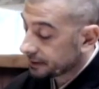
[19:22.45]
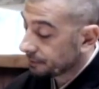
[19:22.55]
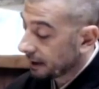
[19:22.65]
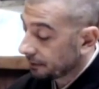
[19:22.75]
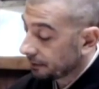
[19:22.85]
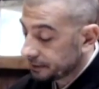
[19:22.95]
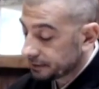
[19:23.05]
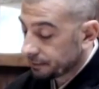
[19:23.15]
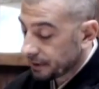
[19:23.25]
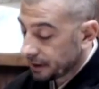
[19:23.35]
is
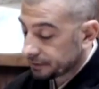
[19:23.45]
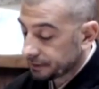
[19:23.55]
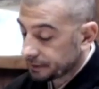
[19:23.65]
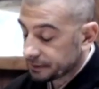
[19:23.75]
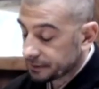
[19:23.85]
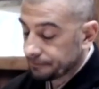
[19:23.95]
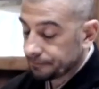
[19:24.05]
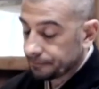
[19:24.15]
mountains are mountains.